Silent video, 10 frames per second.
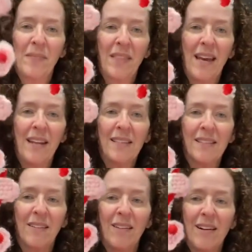That is
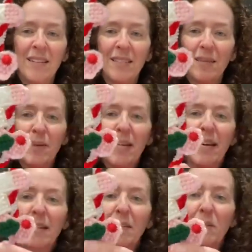awesome. It
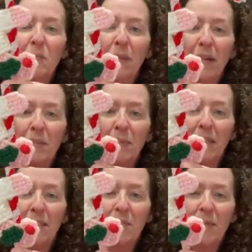got a little bent, but
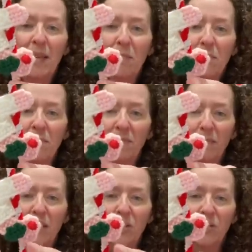that's okay. We will
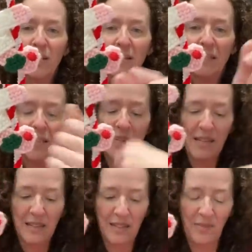make sure that it
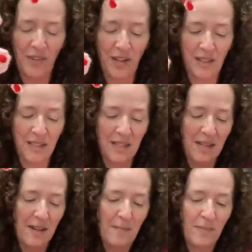gets fixed.
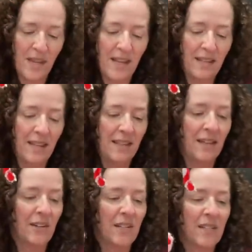And then
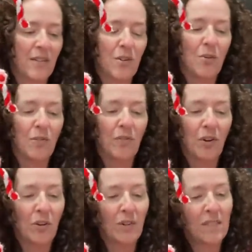there is a note for
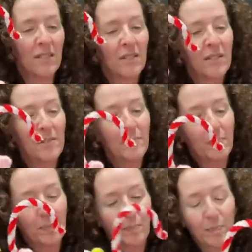Crystal.
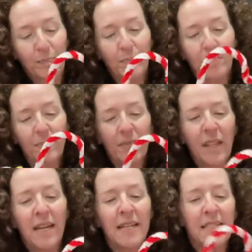
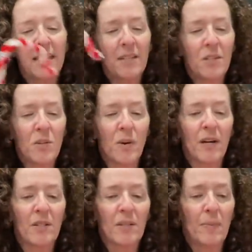And it says, "You
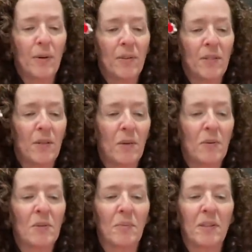are supposed to
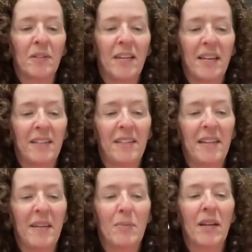use a real candy
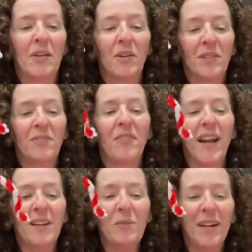cane, but I couldn't
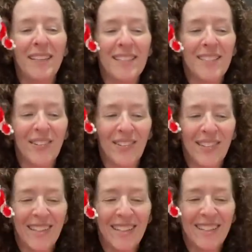find one this
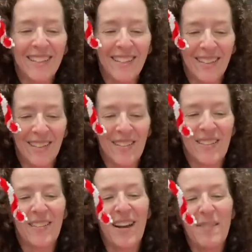early in the year,
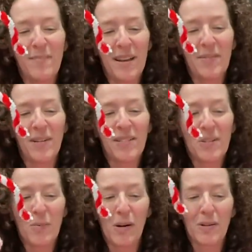so I made one
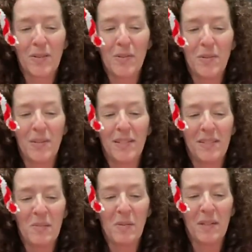to work so you could
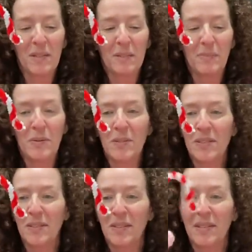see what it's supposed
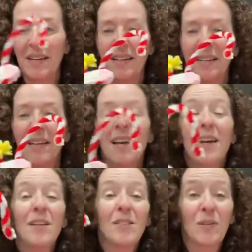to look like."
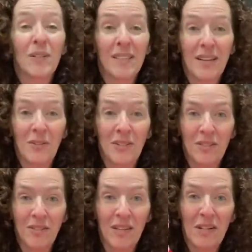So it looks like
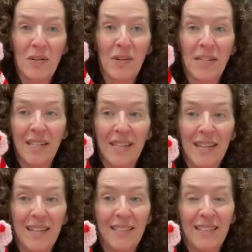Crystal can go and get a
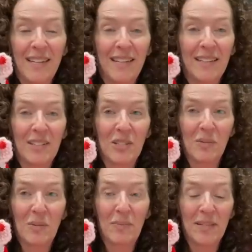candy cane and just
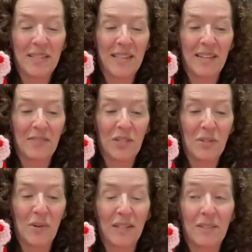replace that if she
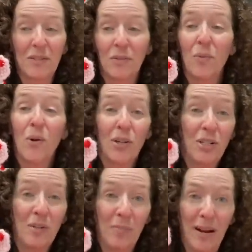wants to. Or she
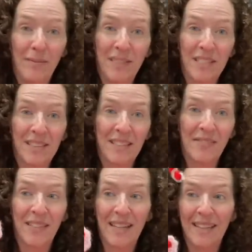can probably just leave
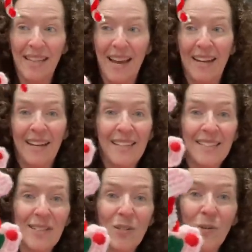it like that. It's
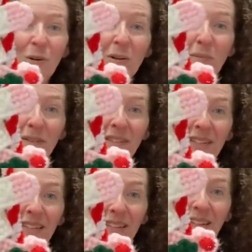
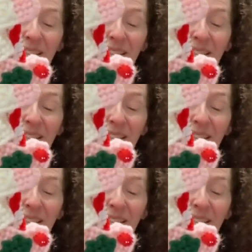adorable.